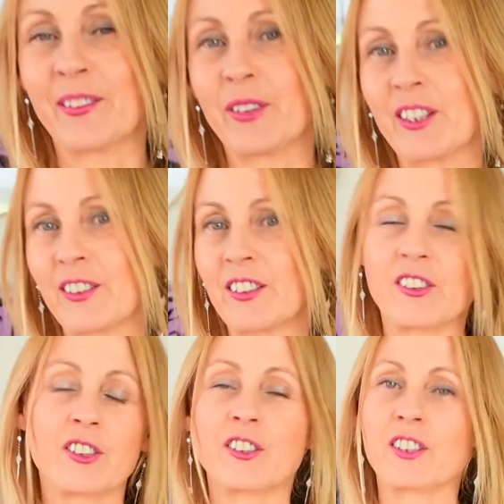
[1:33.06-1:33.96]
because
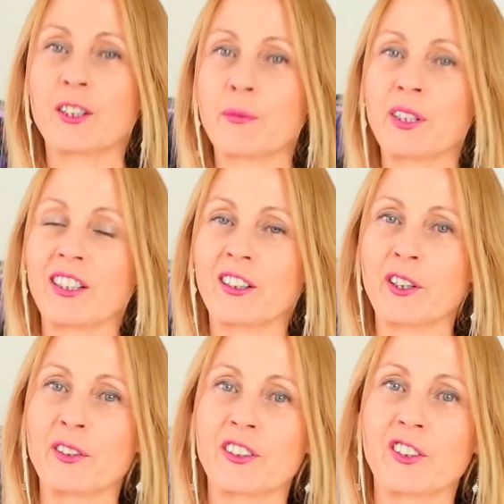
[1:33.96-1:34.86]
it's usually a bit low
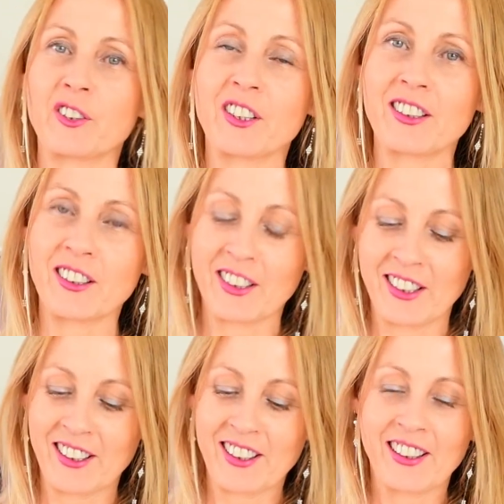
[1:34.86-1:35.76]
in sugar.
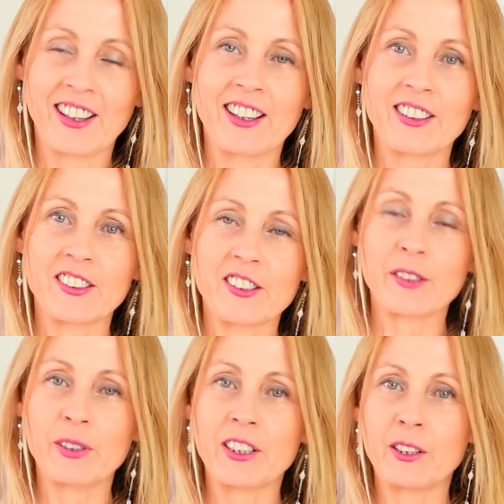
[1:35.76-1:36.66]
And
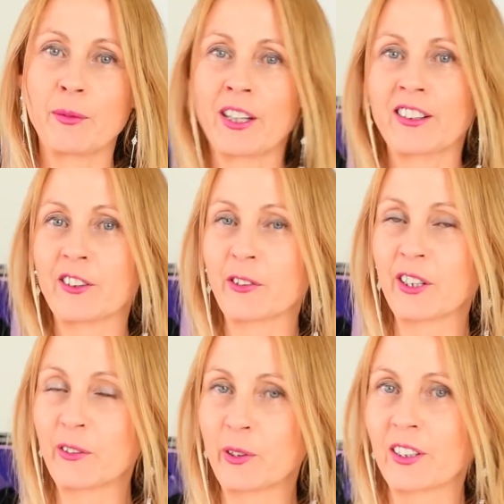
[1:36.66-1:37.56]
we need about
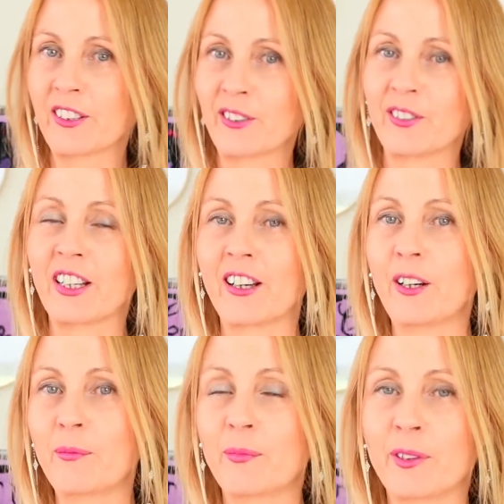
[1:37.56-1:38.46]
3/4 of a
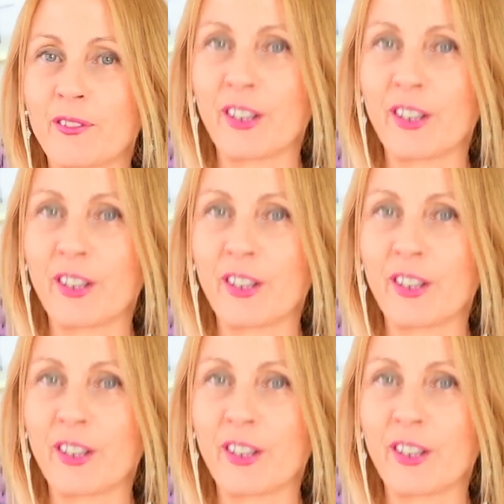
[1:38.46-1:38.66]
cup of